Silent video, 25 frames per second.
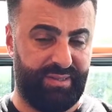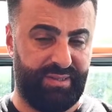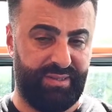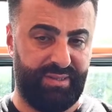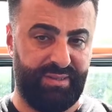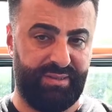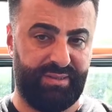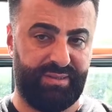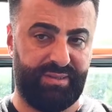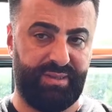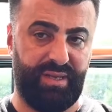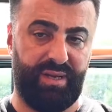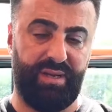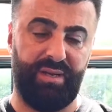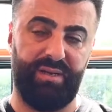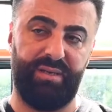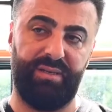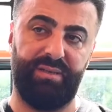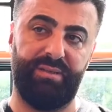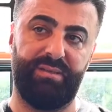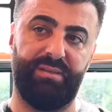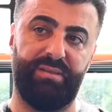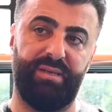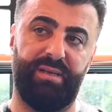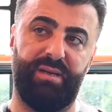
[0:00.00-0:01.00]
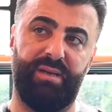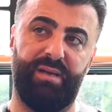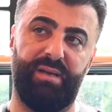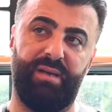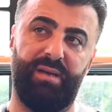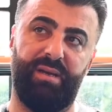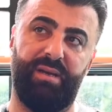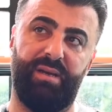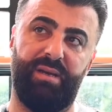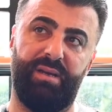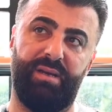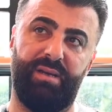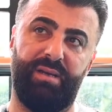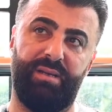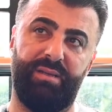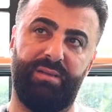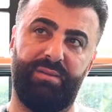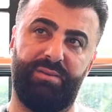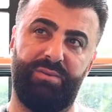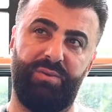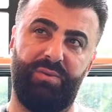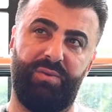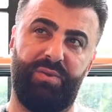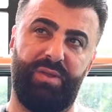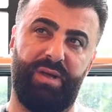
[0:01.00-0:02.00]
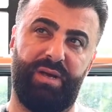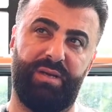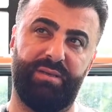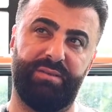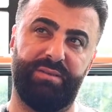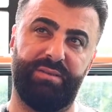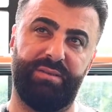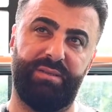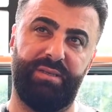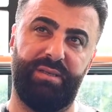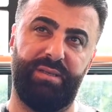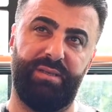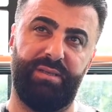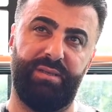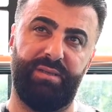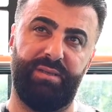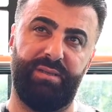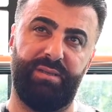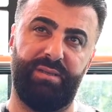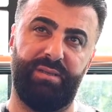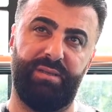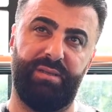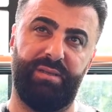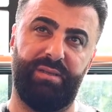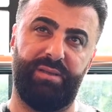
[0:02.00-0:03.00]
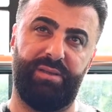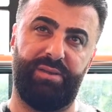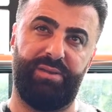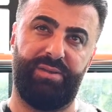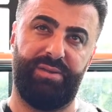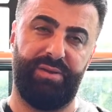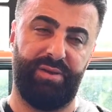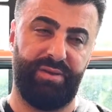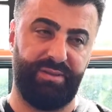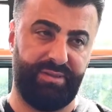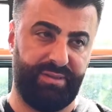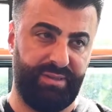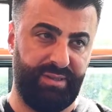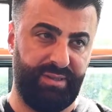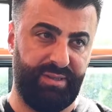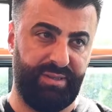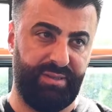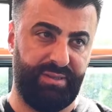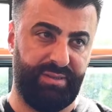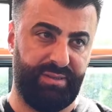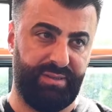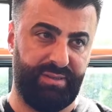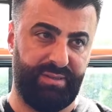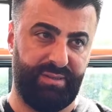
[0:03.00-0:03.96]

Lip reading: It started in 2013.